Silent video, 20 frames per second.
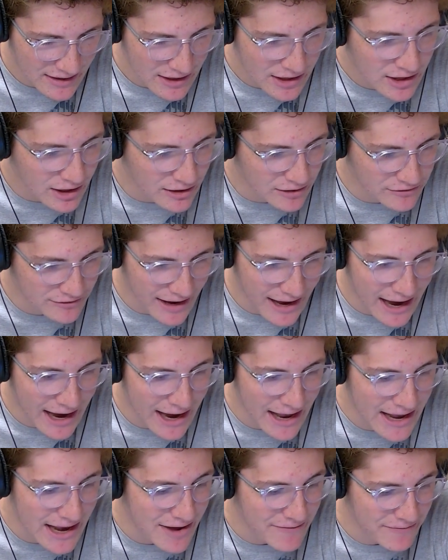Cause
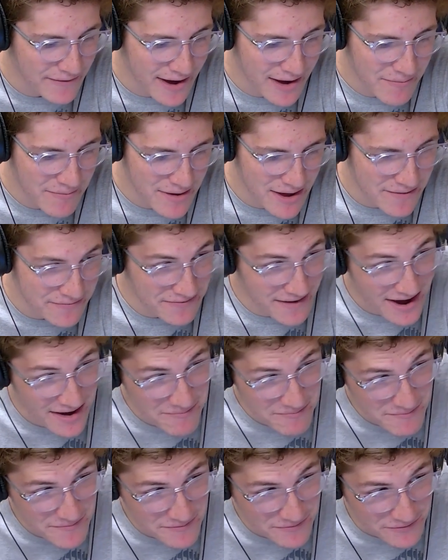I don't like
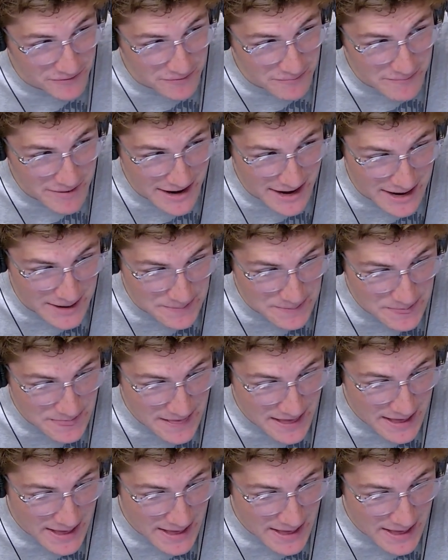the